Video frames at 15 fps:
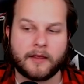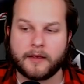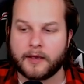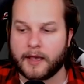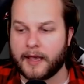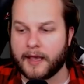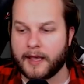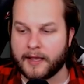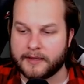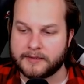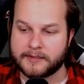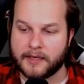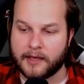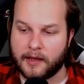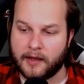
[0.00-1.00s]

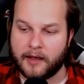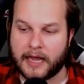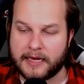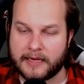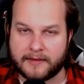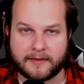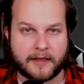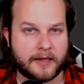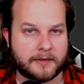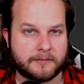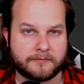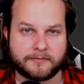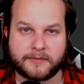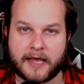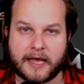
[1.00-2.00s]
and uh,
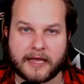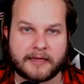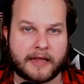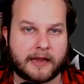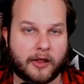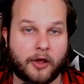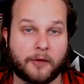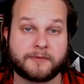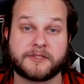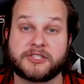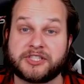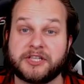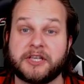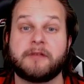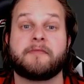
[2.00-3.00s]
anything that that helps
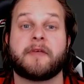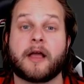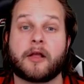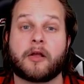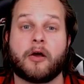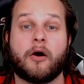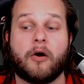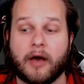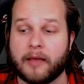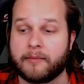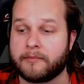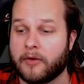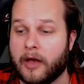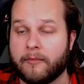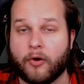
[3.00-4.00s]
achieve that goal
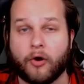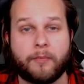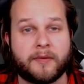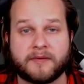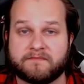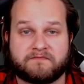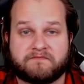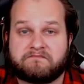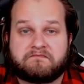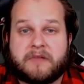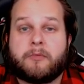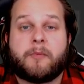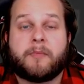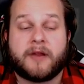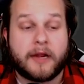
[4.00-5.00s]
i'm i'm open
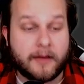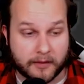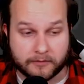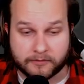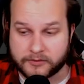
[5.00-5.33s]
I'm open to anything.